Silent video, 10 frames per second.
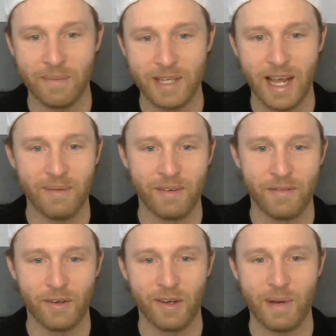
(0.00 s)

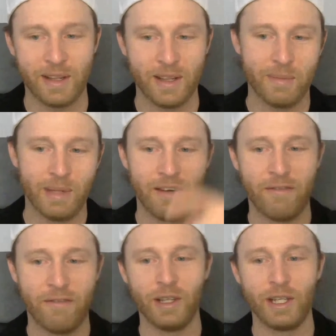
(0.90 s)
Sometimes if you're spinning the
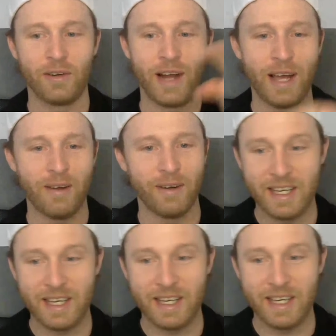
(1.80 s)
blade fully
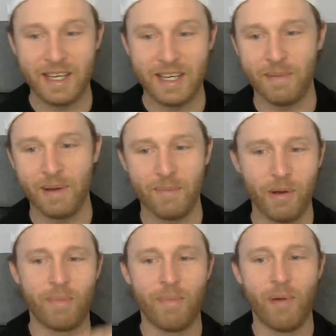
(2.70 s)
around, it's
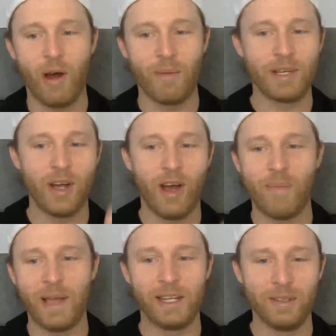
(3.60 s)
keeping both bottom and
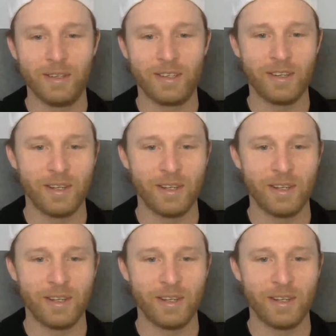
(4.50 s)
top hand loose.